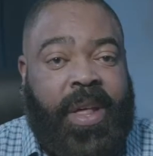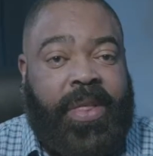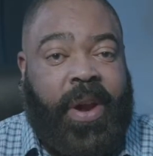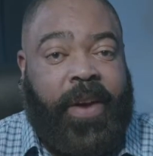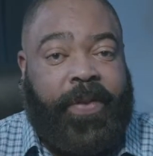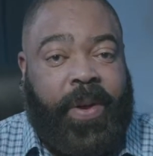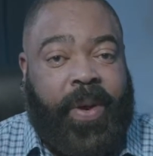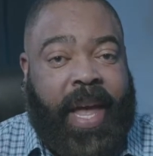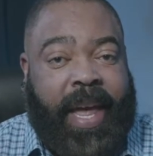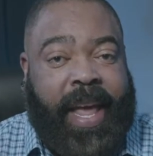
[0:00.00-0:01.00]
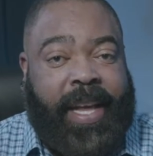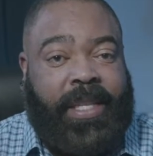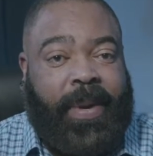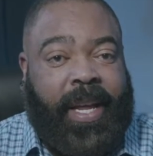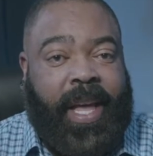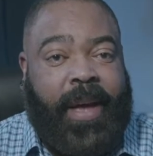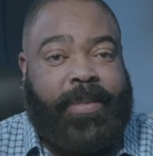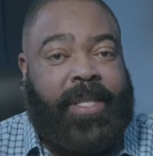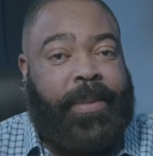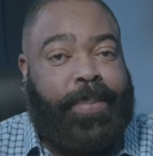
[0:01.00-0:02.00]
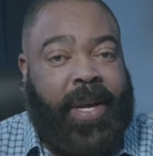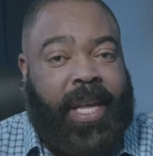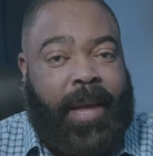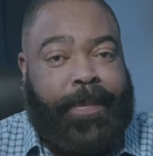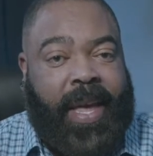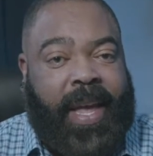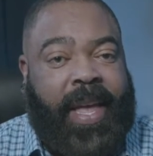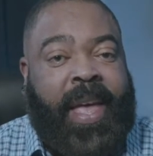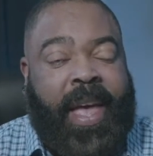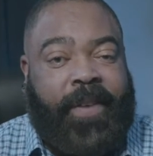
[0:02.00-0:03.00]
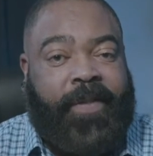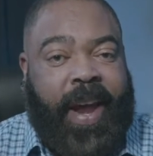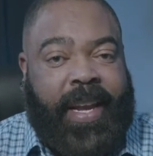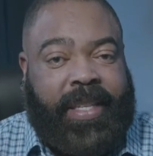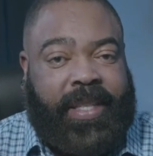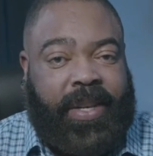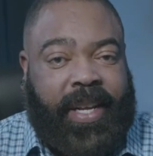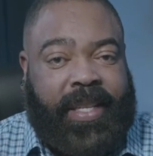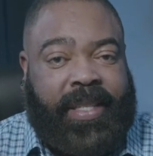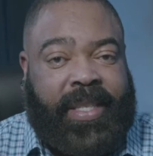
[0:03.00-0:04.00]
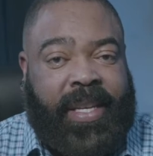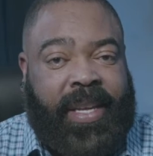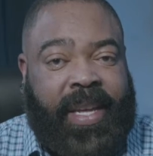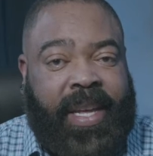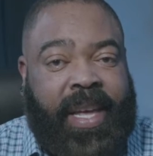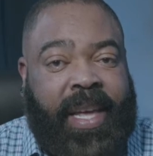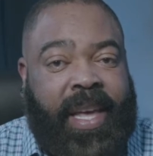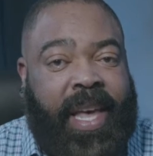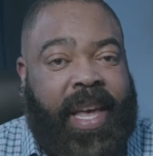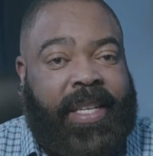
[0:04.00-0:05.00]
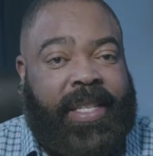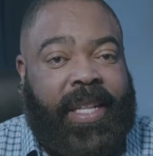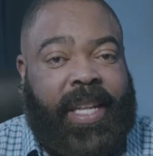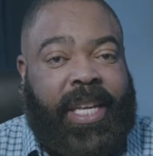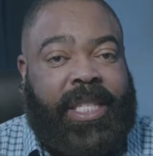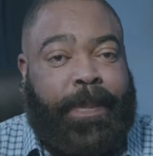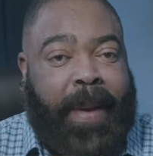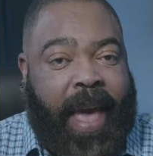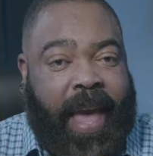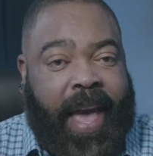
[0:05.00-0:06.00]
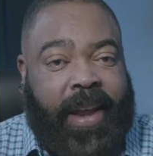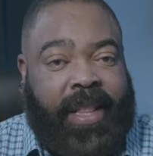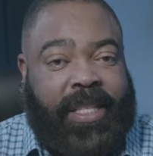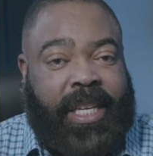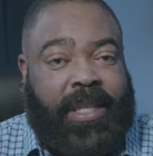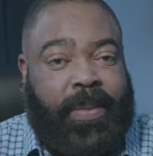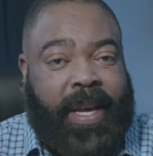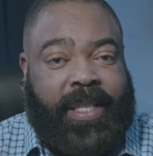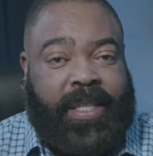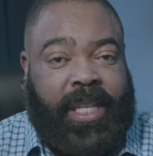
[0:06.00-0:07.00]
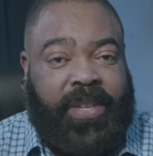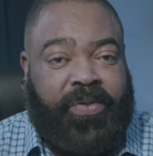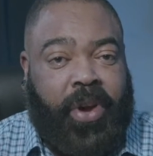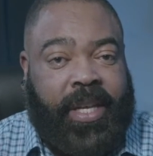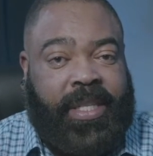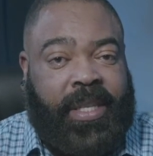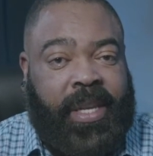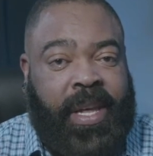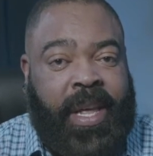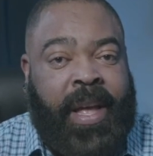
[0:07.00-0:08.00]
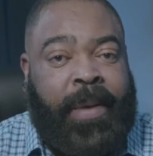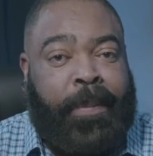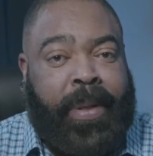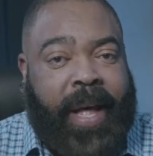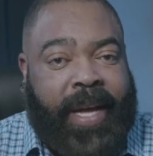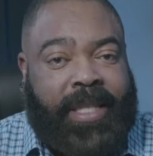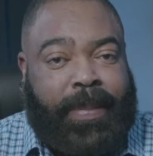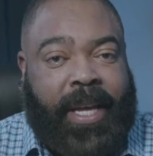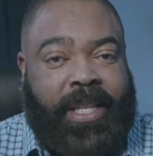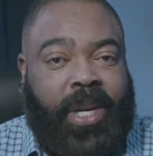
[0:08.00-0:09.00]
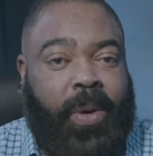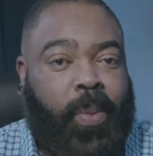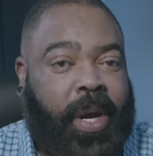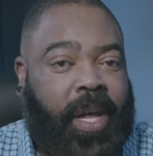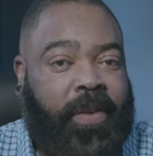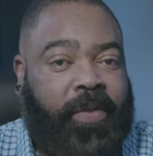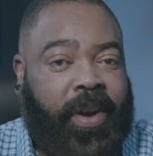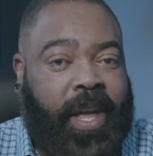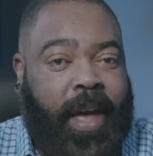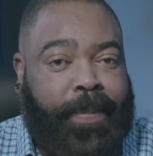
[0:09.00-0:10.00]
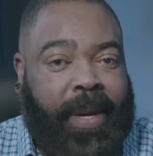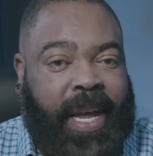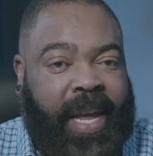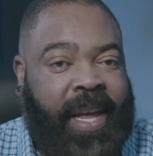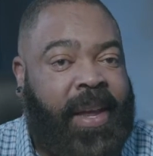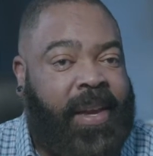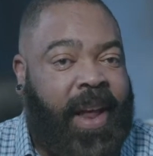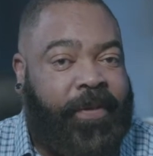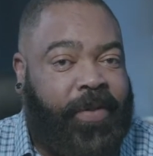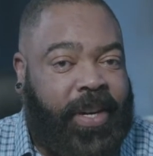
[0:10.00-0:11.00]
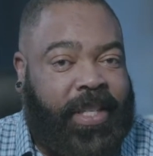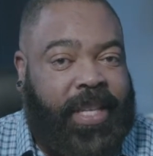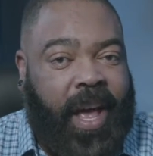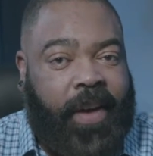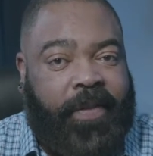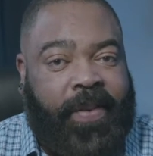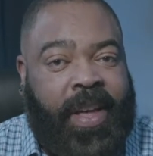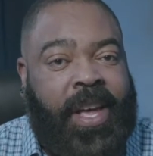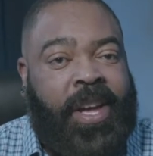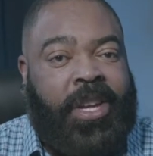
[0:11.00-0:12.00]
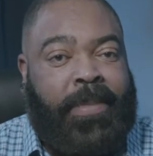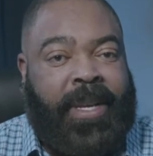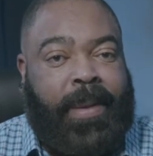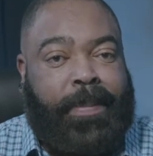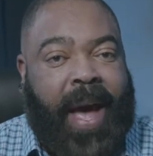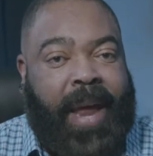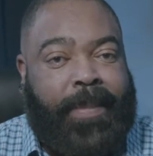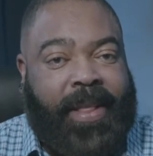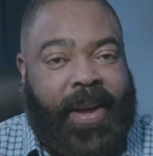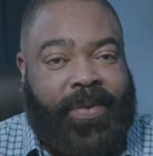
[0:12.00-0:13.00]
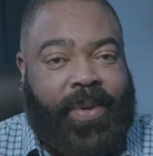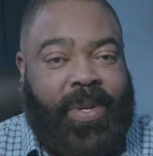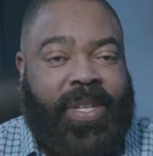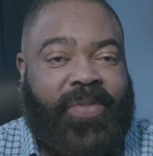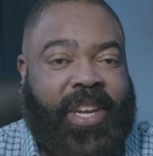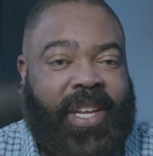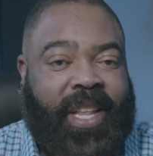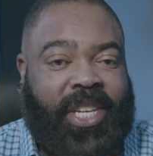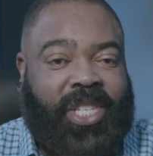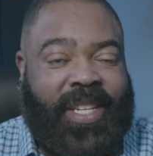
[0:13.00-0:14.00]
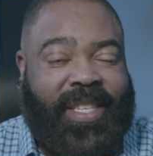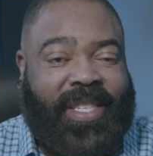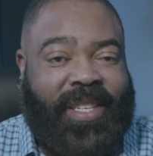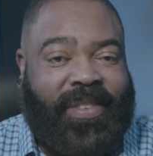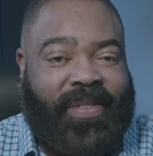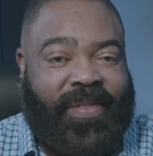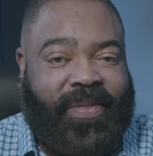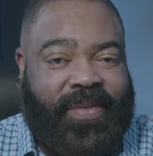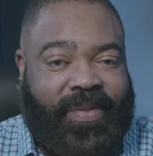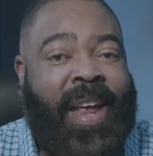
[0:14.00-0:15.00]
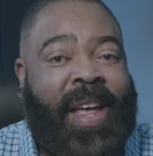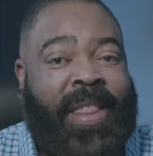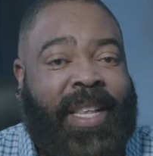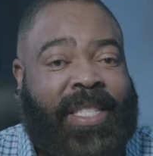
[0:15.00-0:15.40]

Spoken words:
There are fewer headaches when it comes to bookkeeping and finding students. It is the least paying out of the six ways to teach voice. Plus, because you're working for a company, not for yourself, you must abide by their rules and regulations. The